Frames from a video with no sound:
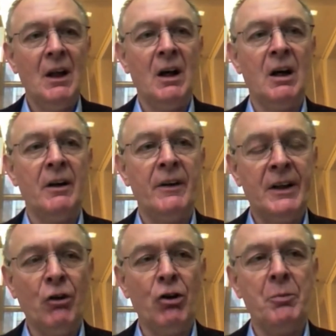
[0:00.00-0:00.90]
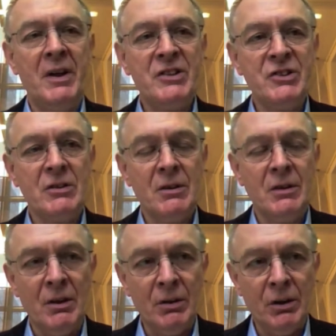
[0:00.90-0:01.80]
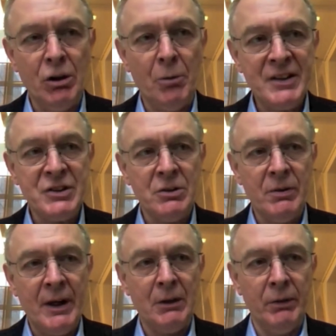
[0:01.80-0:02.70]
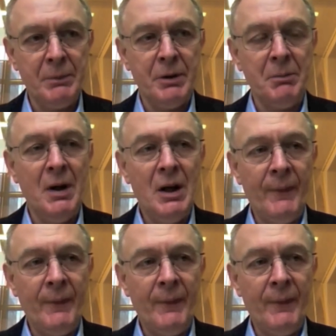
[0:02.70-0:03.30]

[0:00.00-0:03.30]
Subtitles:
Economies got back to equilibrium.